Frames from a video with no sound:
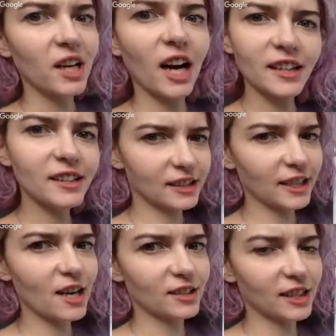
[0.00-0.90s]
I think
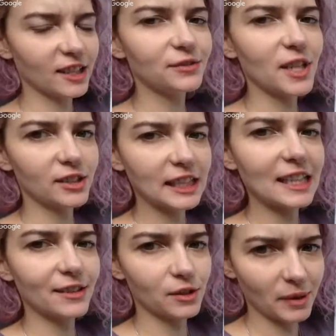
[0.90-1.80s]
they are. They are very
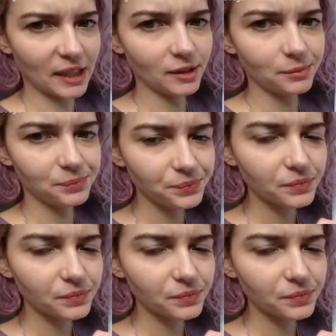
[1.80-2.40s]
clever men.